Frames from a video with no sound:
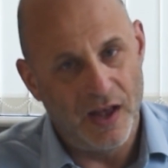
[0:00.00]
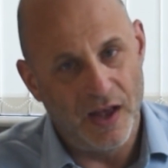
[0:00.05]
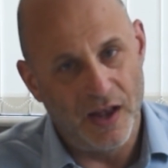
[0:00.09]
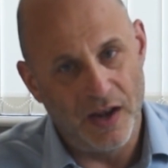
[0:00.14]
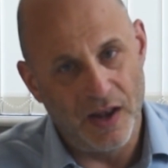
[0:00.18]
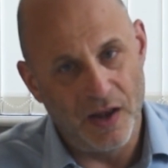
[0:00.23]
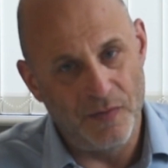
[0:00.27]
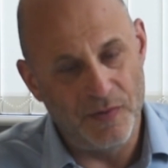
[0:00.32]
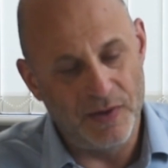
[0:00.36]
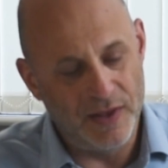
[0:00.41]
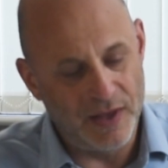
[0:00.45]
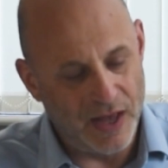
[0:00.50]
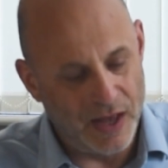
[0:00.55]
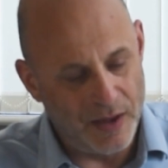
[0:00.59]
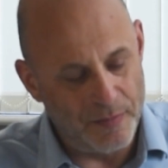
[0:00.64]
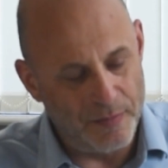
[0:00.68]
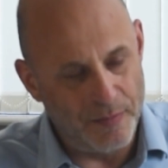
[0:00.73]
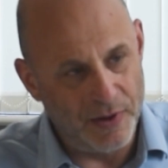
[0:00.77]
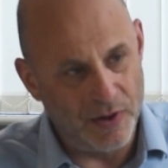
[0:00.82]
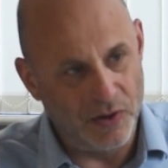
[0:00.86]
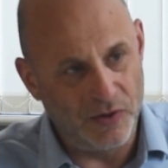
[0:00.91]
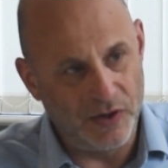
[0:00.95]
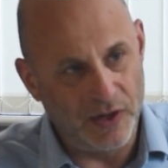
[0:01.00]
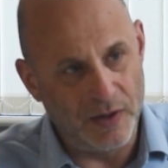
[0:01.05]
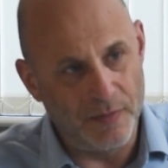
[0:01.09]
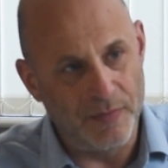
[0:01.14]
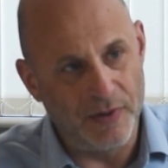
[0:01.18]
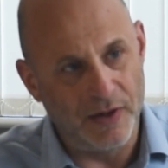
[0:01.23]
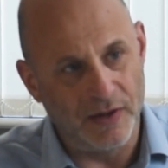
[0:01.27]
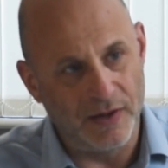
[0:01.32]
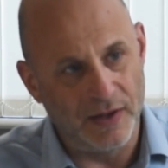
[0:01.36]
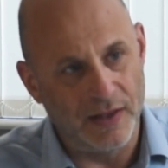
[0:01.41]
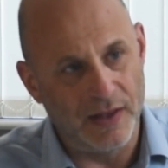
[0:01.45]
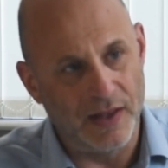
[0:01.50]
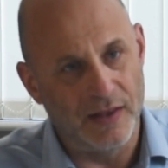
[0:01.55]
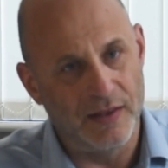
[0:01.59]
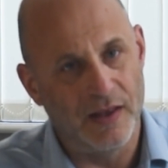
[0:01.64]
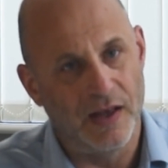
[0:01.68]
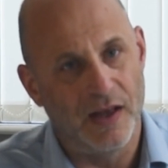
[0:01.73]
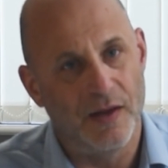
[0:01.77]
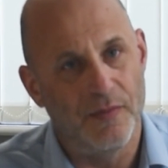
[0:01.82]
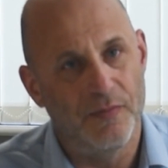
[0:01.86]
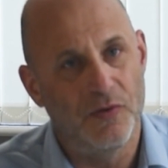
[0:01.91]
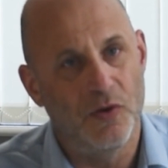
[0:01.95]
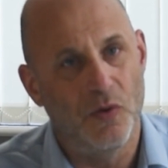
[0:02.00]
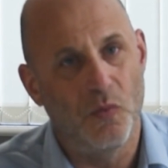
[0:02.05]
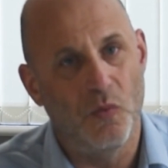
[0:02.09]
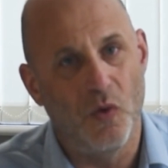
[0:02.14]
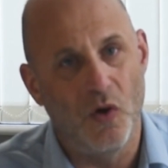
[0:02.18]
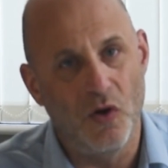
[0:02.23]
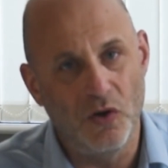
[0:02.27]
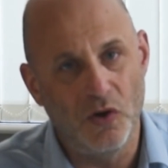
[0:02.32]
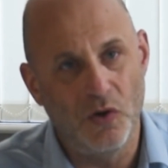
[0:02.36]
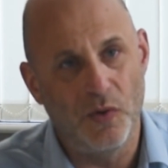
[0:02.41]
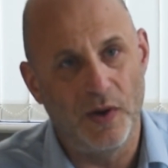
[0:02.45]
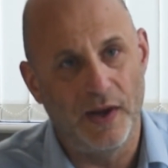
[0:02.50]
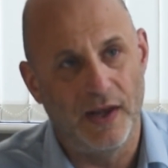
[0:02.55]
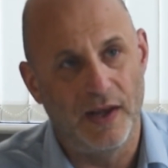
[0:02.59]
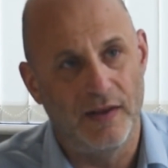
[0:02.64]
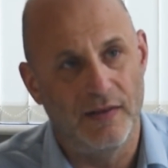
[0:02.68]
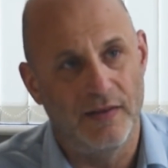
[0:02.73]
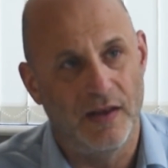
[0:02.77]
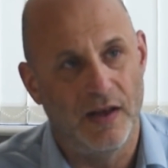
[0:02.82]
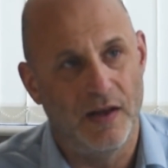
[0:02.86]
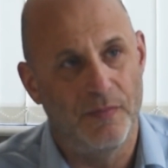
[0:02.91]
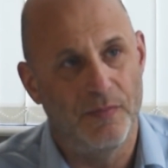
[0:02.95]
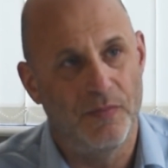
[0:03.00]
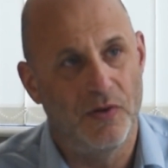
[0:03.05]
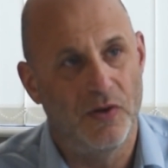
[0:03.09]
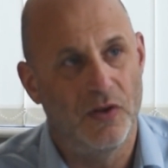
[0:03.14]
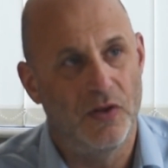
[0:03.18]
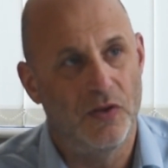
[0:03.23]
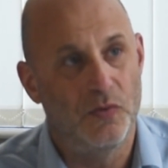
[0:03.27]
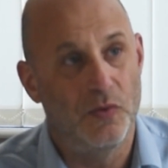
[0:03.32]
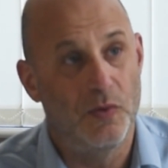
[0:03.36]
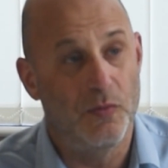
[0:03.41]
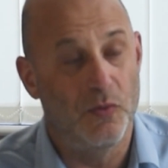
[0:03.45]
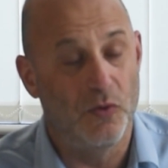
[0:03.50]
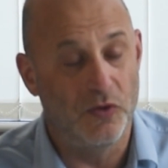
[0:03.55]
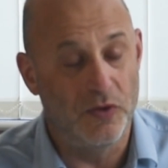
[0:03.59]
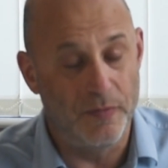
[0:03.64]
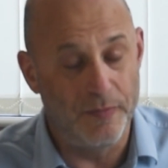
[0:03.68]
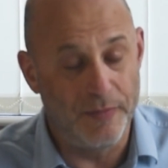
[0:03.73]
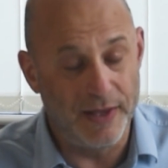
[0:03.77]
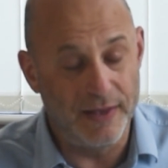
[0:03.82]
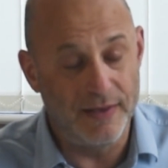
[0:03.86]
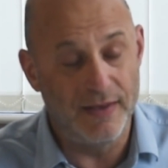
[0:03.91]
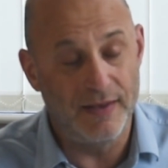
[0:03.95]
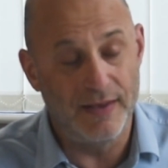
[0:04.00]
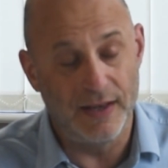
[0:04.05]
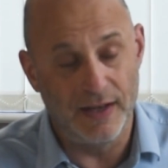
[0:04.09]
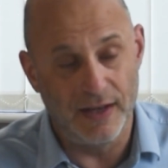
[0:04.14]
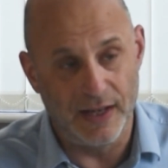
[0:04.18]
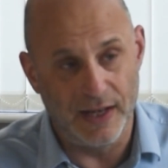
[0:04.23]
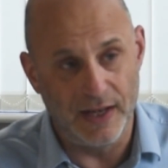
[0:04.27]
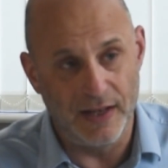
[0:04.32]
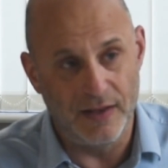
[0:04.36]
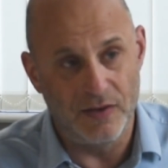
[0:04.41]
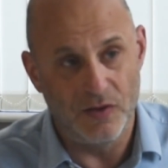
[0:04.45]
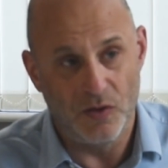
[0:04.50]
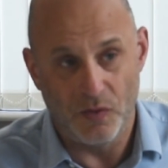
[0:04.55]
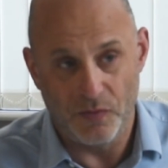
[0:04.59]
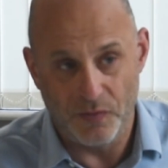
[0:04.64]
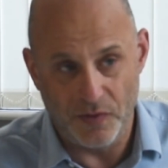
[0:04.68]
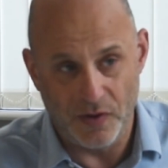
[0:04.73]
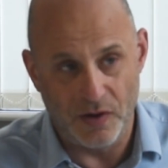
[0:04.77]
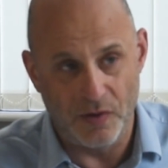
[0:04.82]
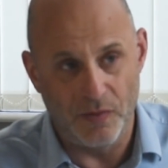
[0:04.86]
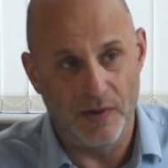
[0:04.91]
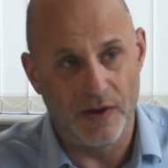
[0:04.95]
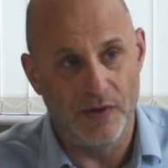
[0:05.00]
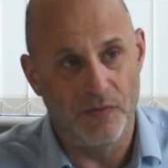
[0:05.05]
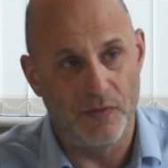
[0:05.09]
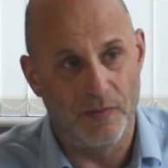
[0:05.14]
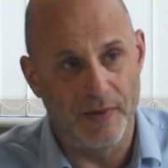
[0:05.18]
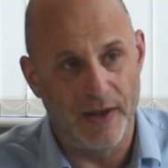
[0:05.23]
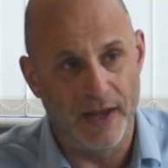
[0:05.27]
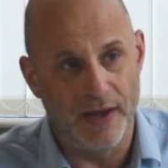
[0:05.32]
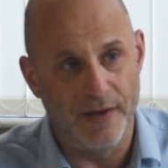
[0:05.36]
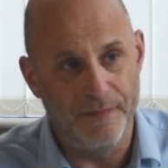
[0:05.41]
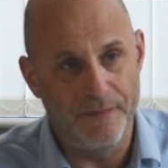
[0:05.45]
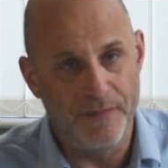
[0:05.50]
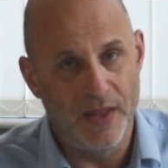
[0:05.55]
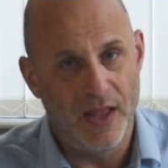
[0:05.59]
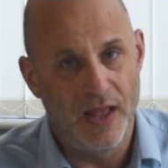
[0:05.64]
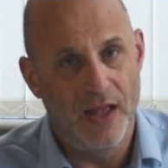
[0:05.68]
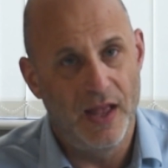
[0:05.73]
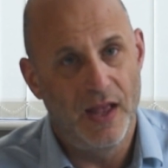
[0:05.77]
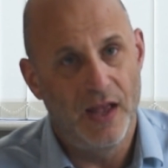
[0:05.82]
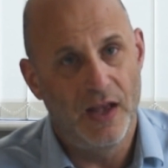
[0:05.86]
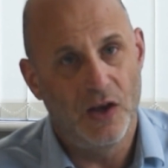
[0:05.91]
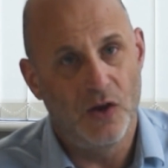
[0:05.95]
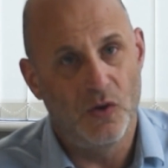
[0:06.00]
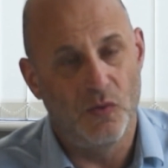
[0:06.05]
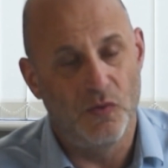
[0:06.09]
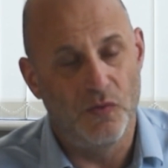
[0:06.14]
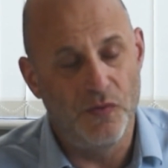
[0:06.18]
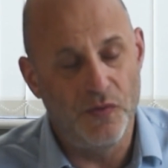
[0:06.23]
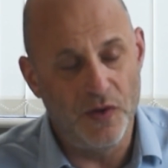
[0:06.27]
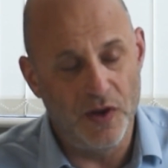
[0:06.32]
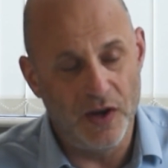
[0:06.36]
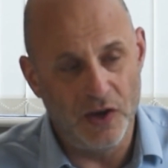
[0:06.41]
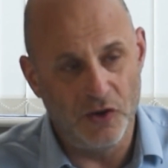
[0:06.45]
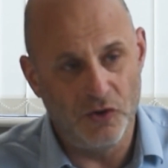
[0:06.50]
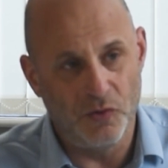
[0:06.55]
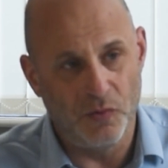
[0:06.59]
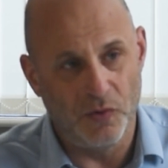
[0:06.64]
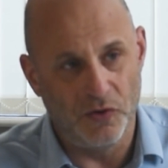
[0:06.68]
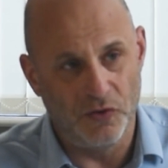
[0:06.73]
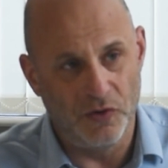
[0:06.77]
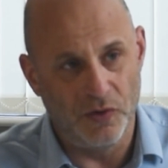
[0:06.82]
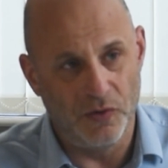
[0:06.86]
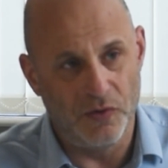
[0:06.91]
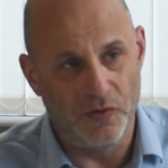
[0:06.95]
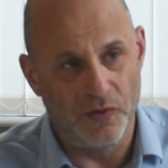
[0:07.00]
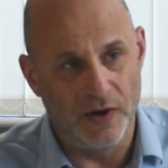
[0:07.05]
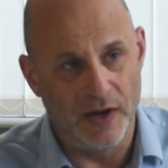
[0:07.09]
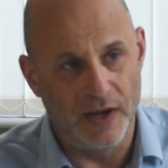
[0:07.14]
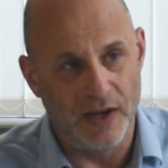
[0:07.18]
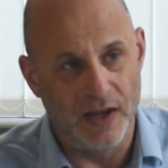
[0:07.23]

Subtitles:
And over time, building that up. So one quick example, we bought a business in Leeds, not far away from here, called Furniture 123.